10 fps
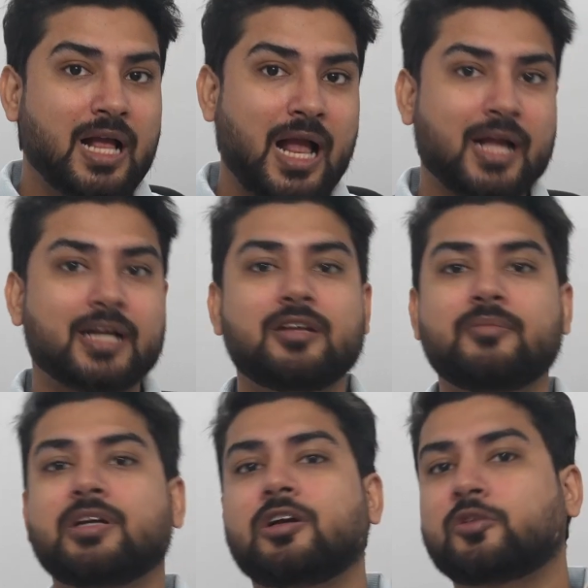
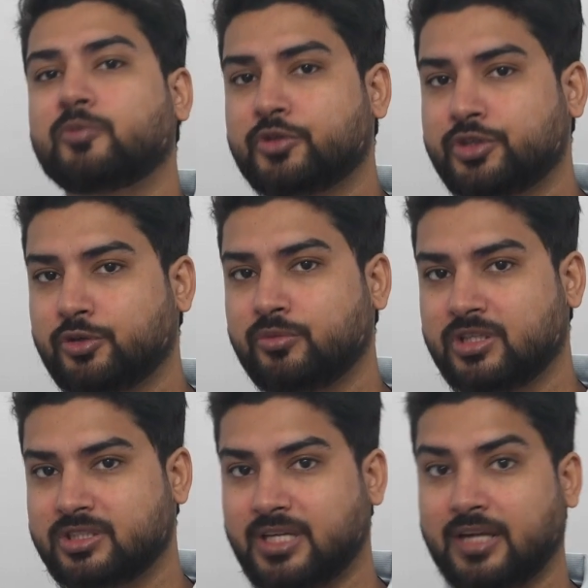academic exposure to
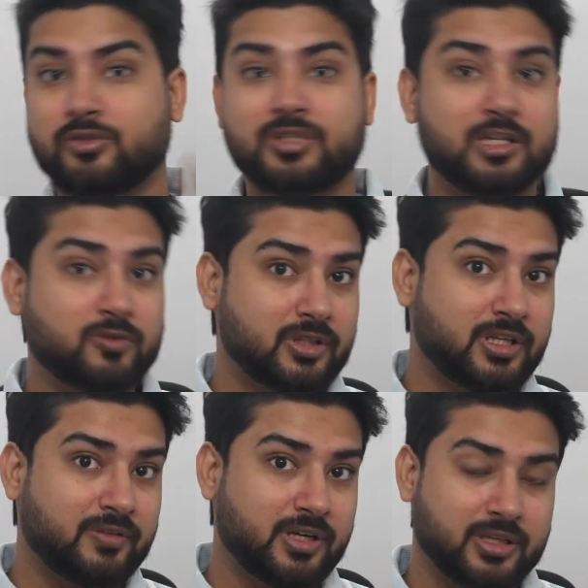MERNSTACK. So that's what
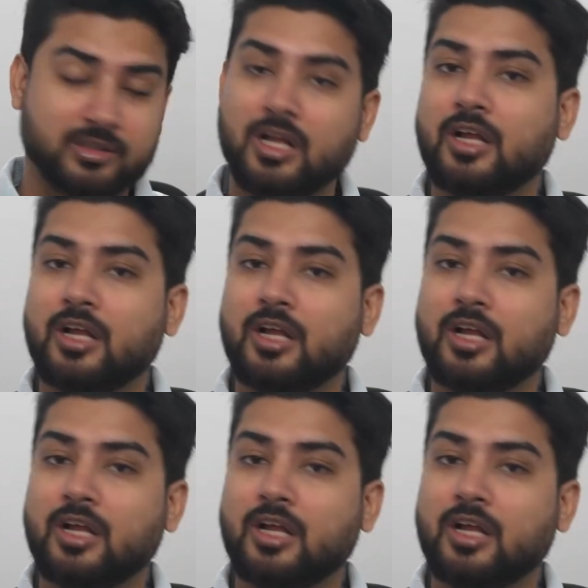they've written.